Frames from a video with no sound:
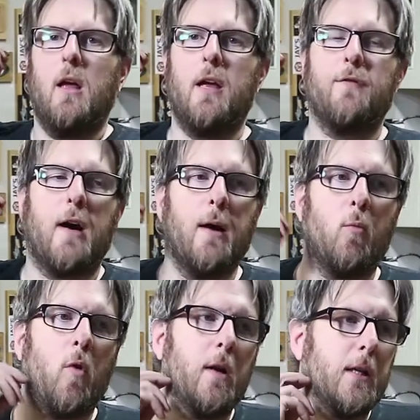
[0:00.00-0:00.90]
If I
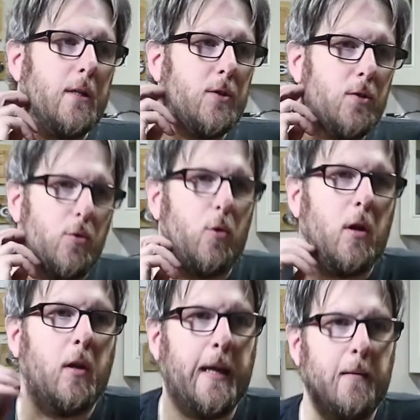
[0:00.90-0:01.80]
wanted to
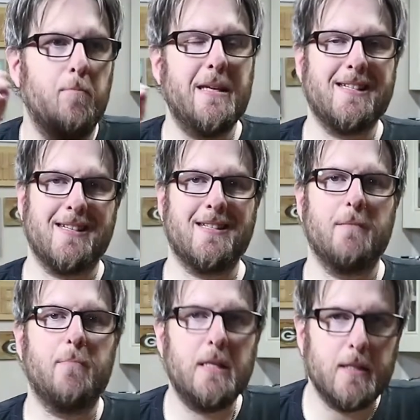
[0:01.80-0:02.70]
claim
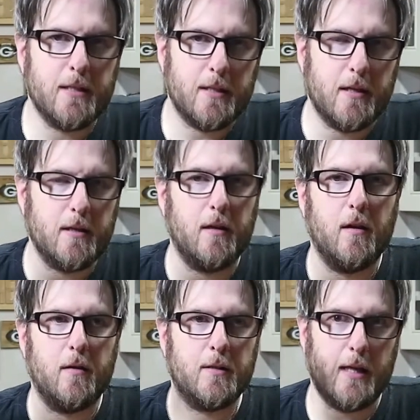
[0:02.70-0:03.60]
business-to-business
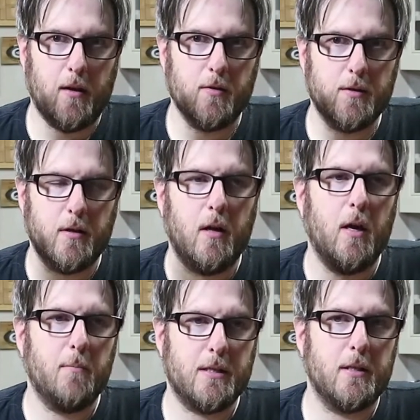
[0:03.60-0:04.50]
sales,
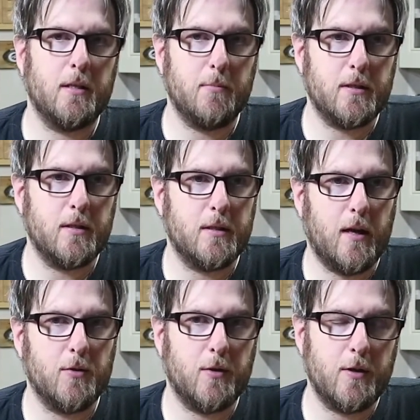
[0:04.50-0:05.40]
business-to-business
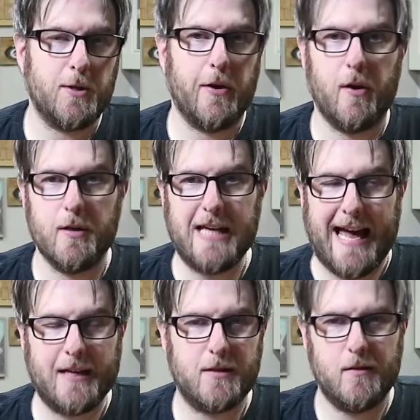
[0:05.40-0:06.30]
sales traditionally aren't
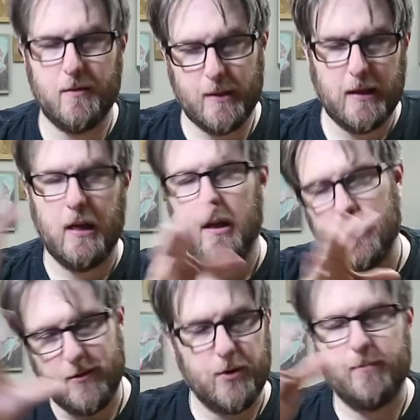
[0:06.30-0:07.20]
taxed.
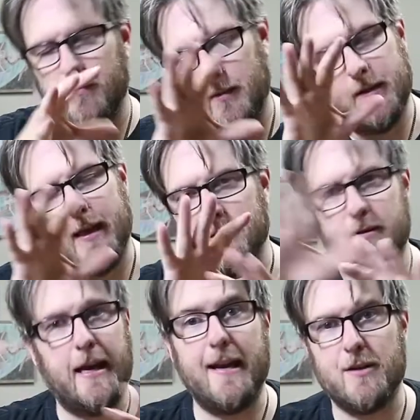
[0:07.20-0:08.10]

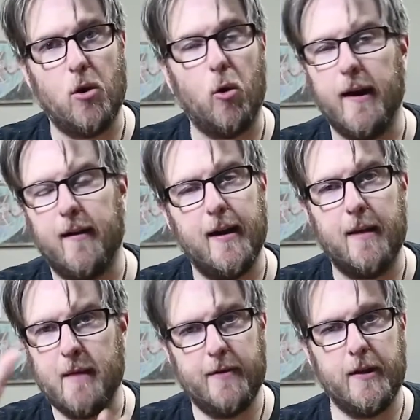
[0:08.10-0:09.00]
That is a whole area
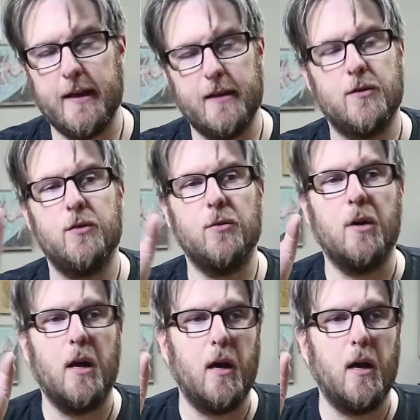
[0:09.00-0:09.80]
I'm not even get into.